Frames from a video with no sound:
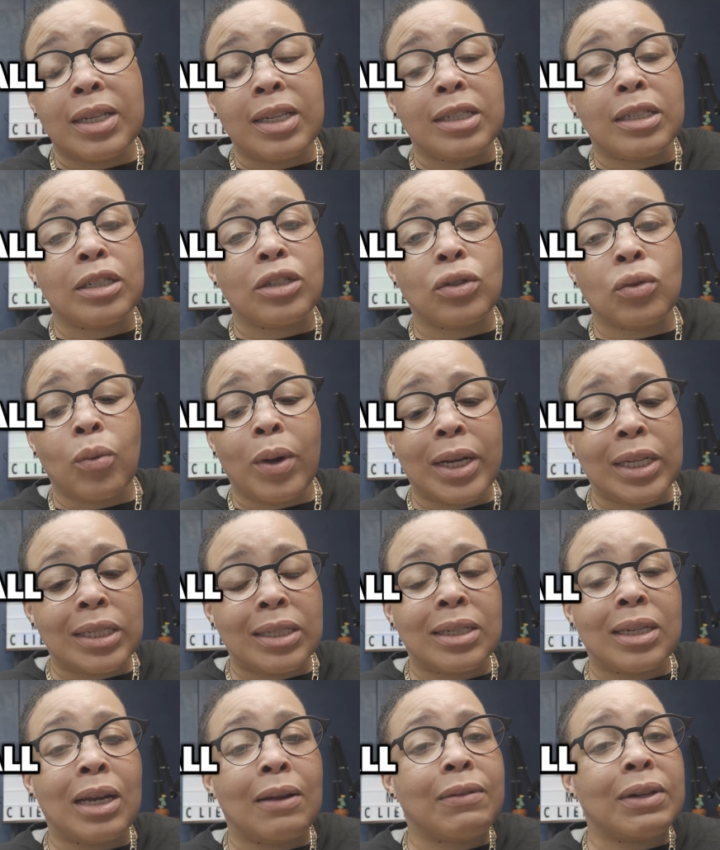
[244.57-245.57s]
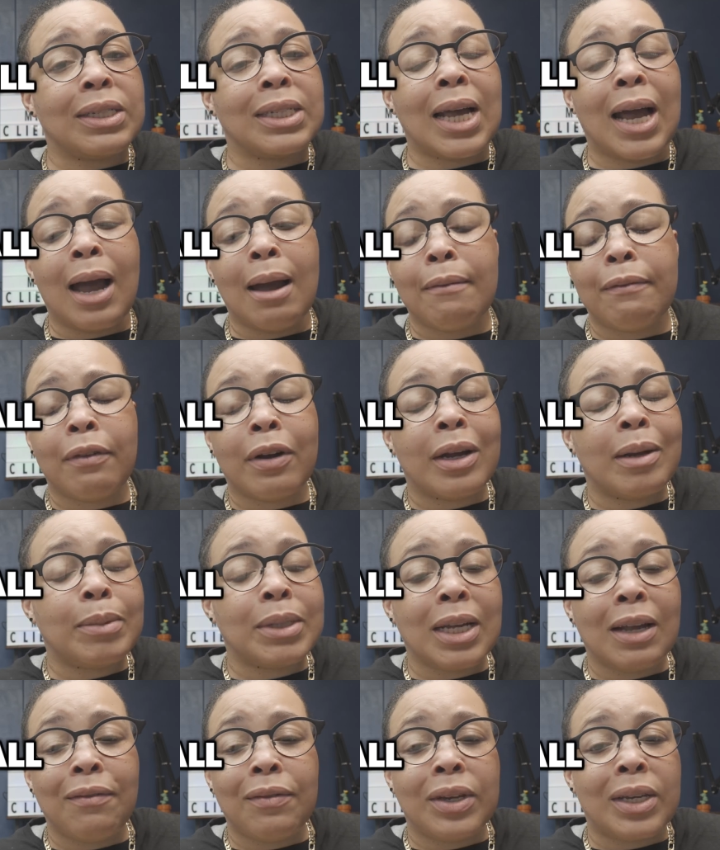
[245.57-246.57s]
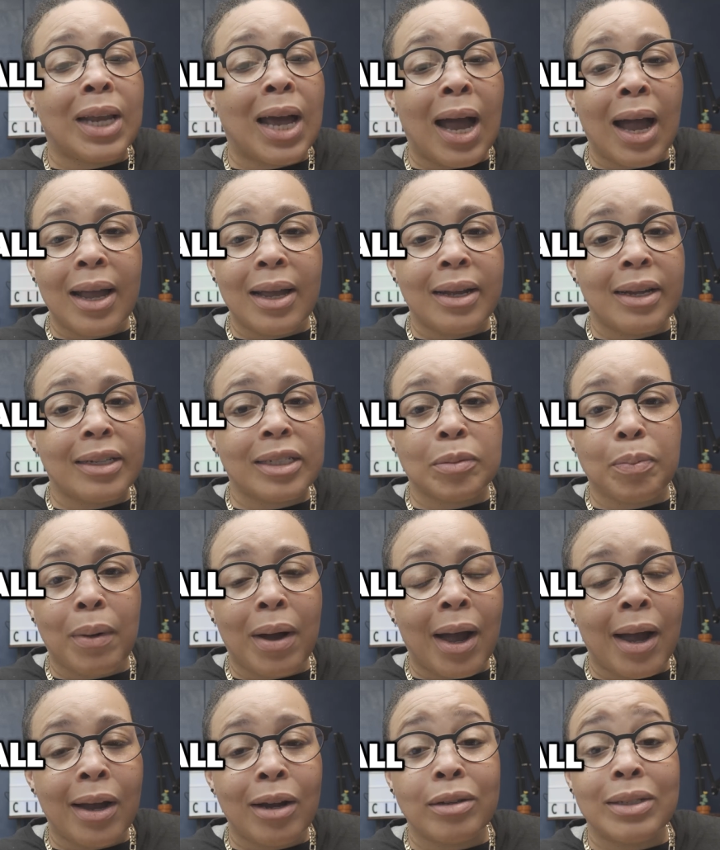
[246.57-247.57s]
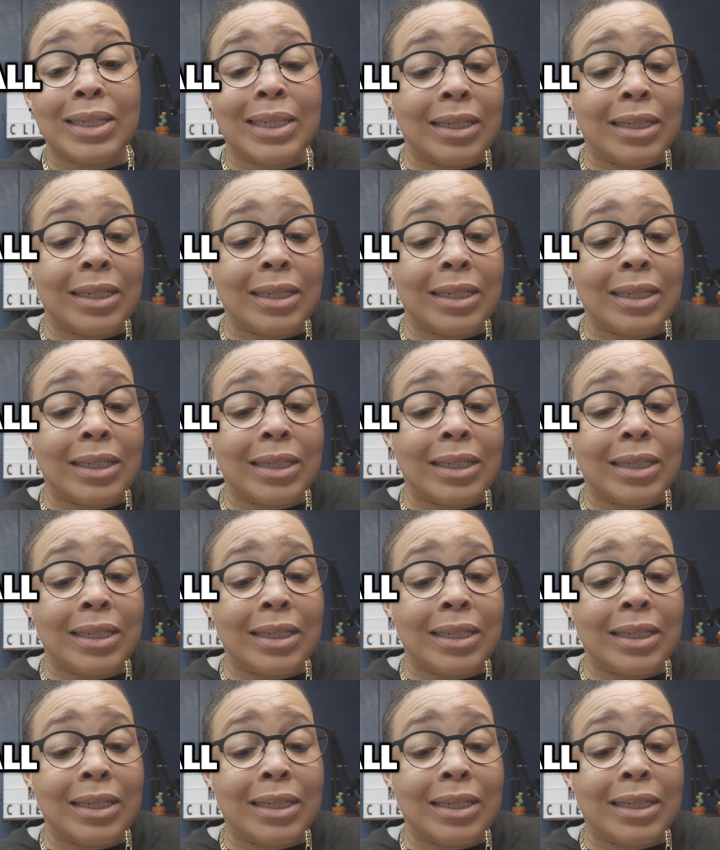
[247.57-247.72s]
any situation, if the time frames have not expired,